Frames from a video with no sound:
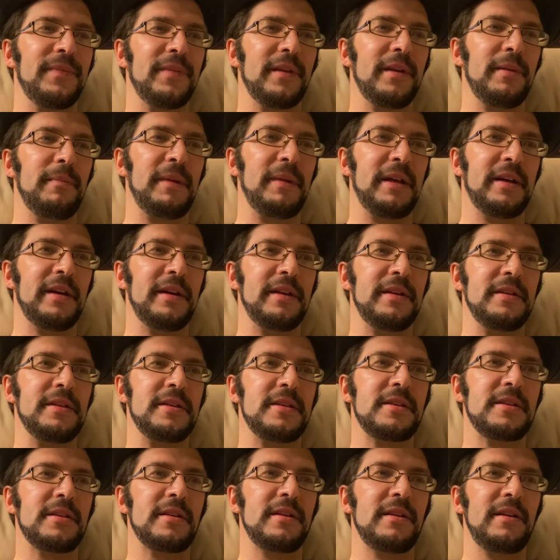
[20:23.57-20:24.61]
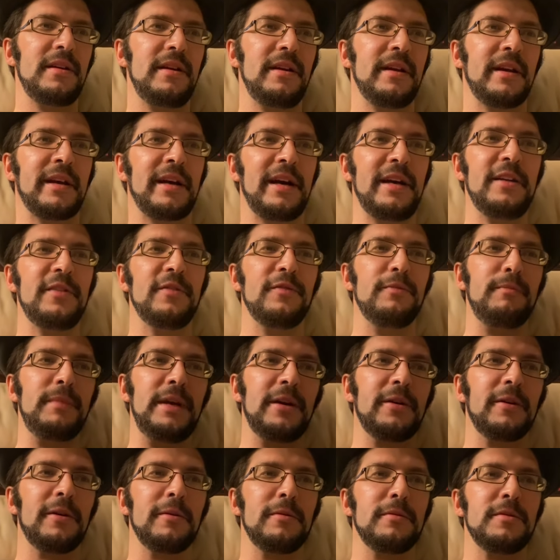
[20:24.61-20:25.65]
Because it kind of
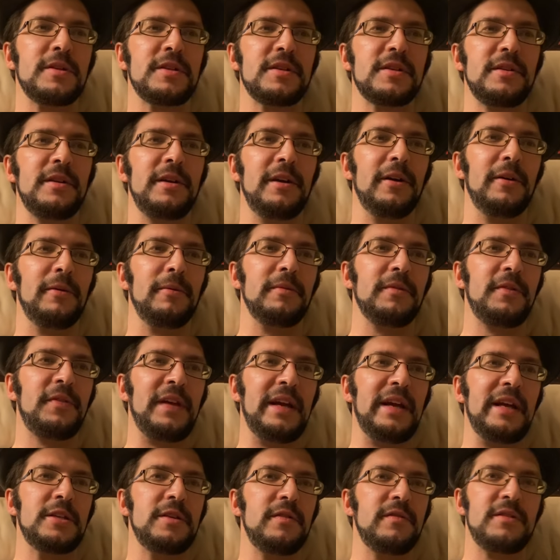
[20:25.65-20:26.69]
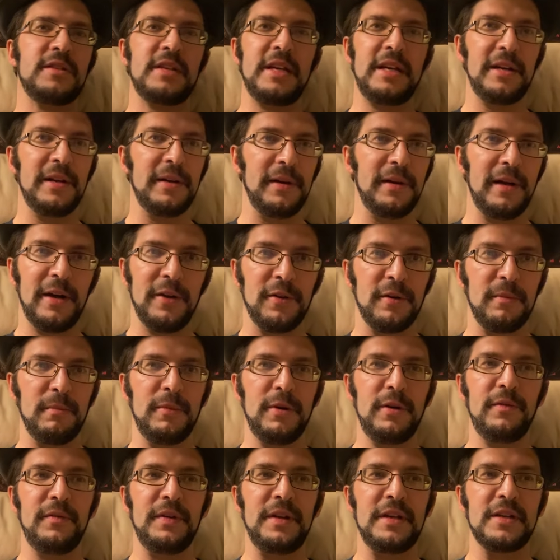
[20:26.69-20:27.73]
mirrors, things you've seen in other
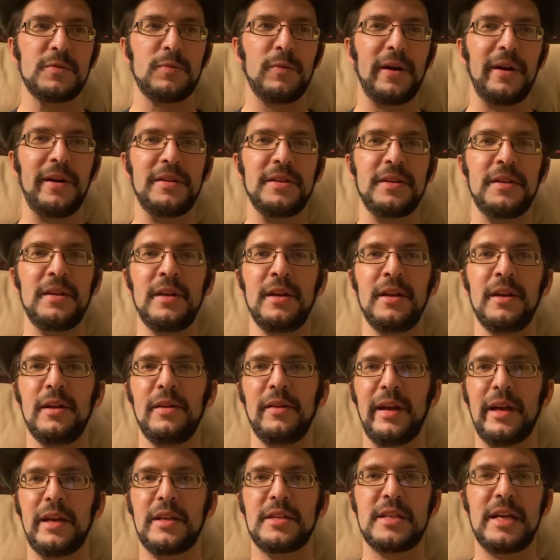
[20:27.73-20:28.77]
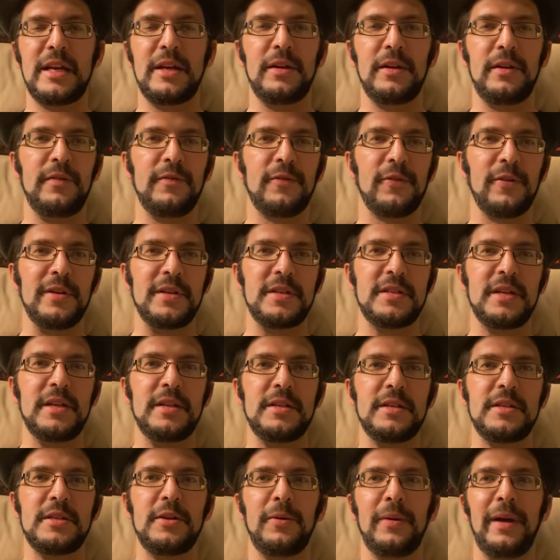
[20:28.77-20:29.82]
movies, wherein, like, say, for
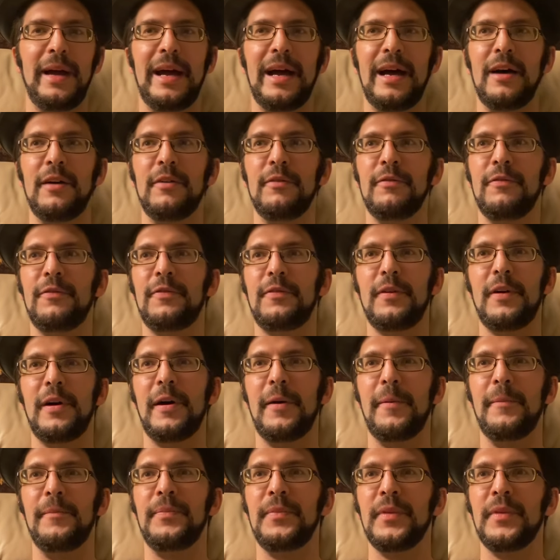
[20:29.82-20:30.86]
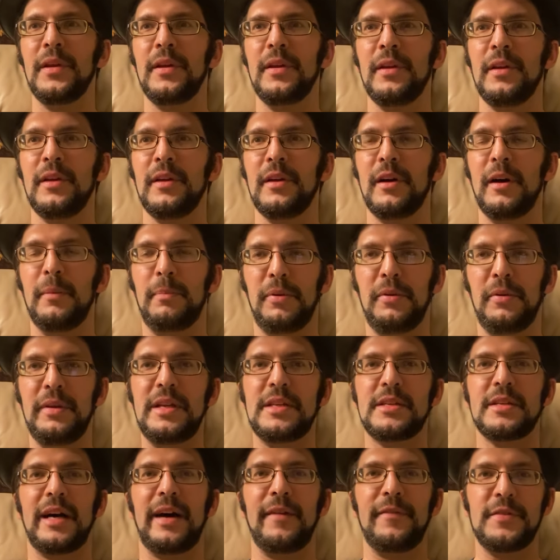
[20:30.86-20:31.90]
instance, you'll have a
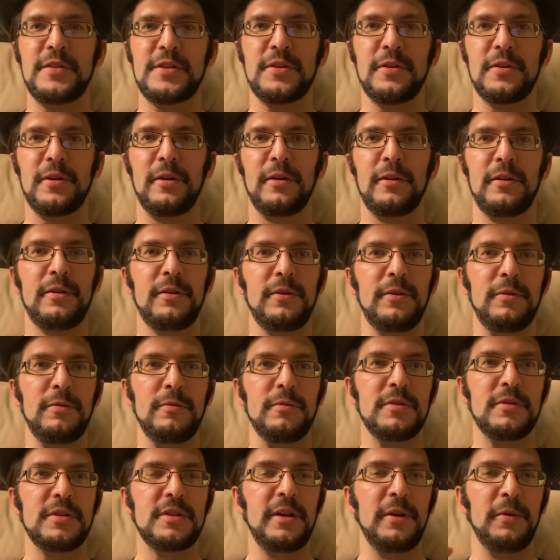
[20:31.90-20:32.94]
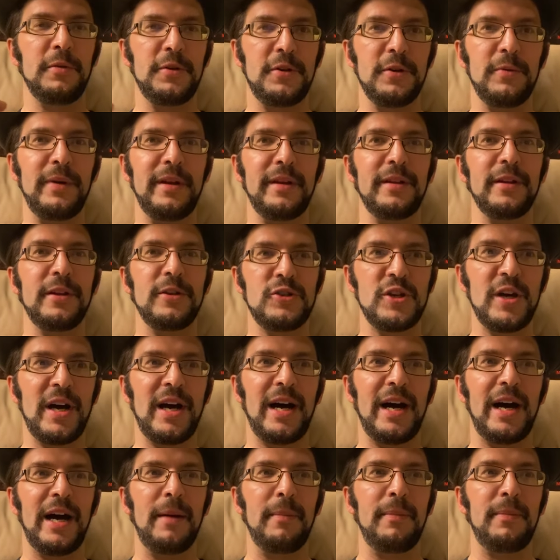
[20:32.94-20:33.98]
police officer who's, doing the
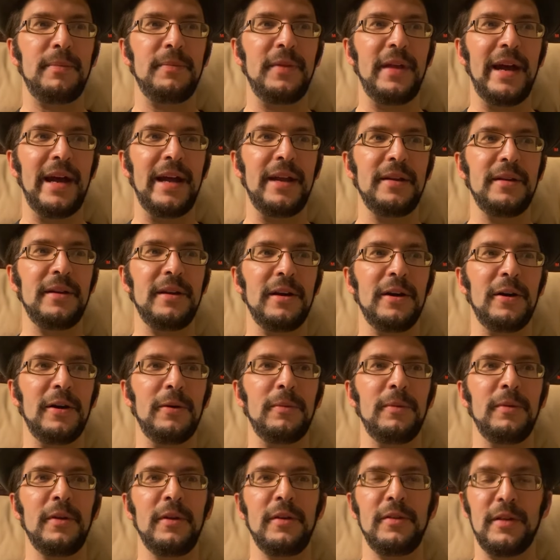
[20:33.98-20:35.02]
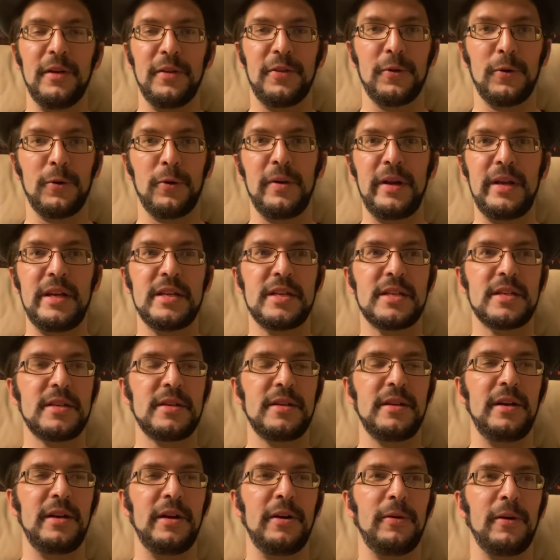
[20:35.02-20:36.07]
job that, the authorities,
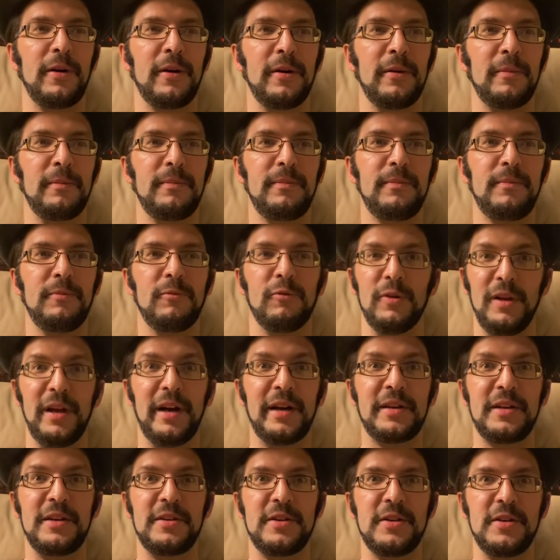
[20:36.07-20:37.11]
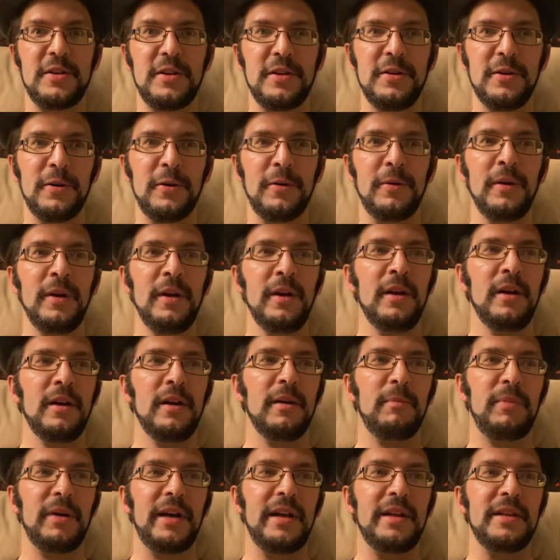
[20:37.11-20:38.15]
are reluctant to do,
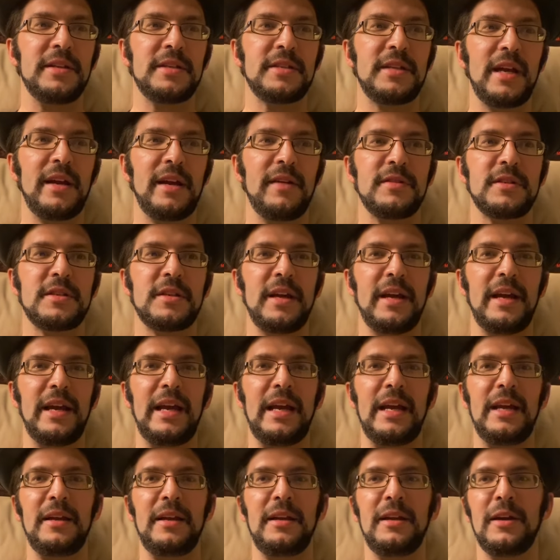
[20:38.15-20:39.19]
but instead of, say,